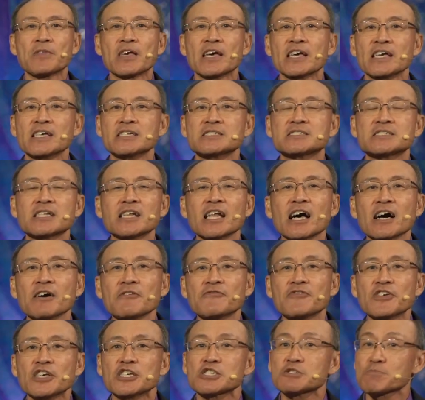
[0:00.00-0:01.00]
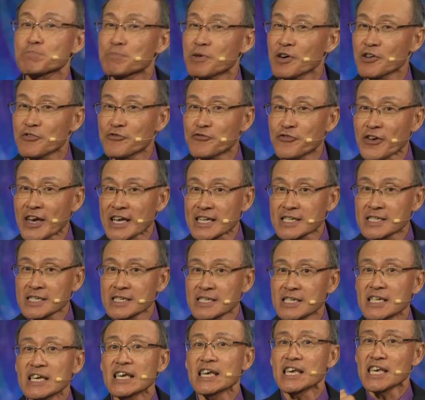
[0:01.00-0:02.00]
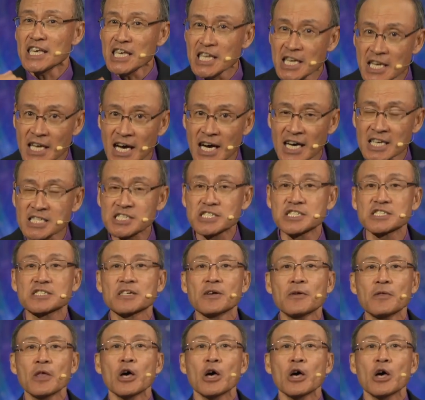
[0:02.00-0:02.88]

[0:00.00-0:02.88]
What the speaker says: His love is perfected in us.